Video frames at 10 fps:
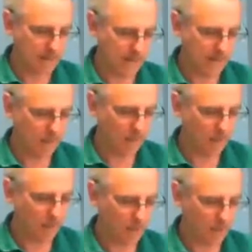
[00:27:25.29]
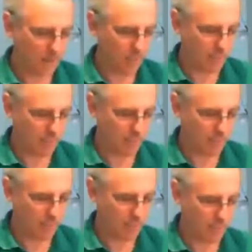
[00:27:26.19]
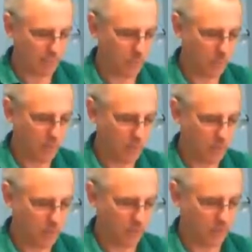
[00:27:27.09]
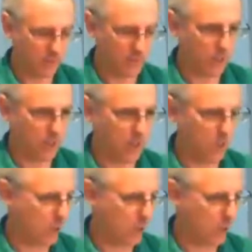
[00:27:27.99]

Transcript: And we'll rub it on paper and see, does paper give it a charge?